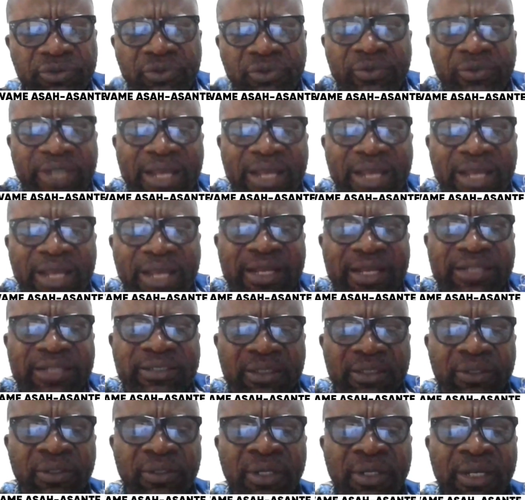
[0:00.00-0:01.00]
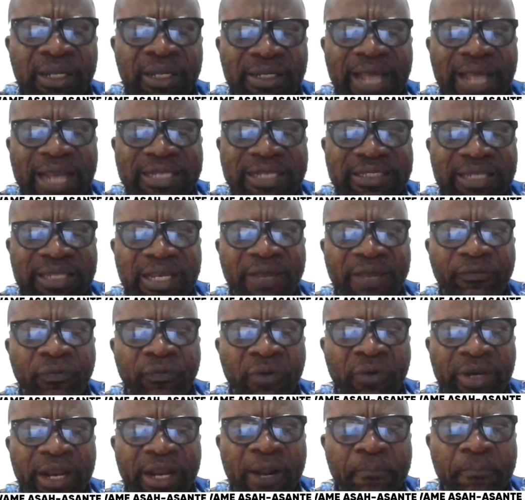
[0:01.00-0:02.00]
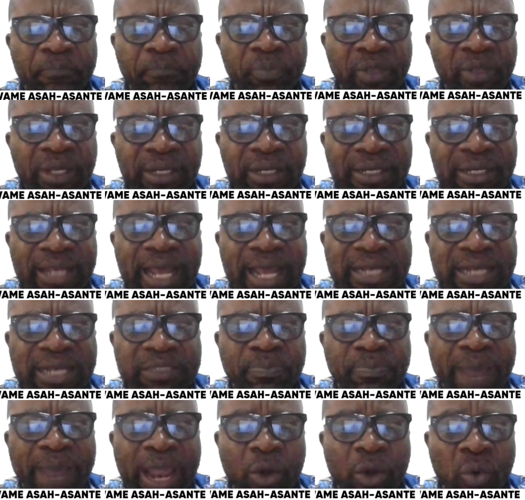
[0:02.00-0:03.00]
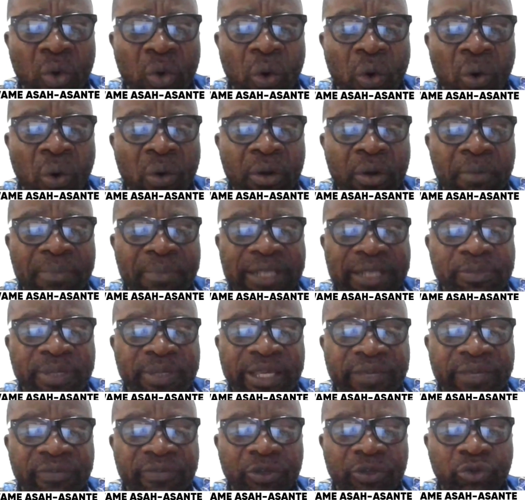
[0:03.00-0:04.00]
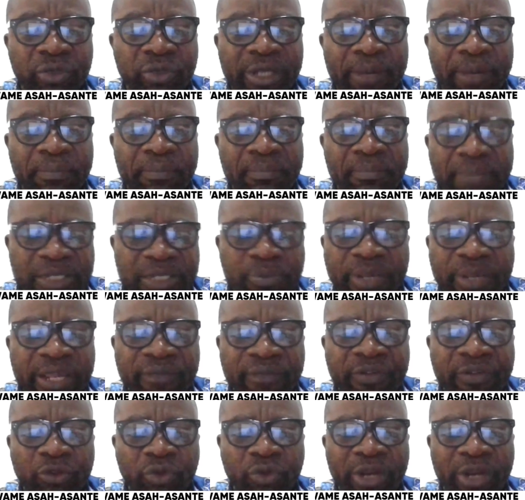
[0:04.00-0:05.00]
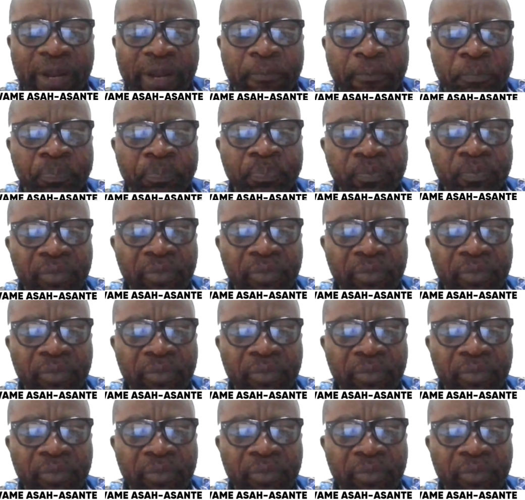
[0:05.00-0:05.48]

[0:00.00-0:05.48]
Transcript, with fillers: So the little that is left for them, that is by law, must be given to them, must be given to them.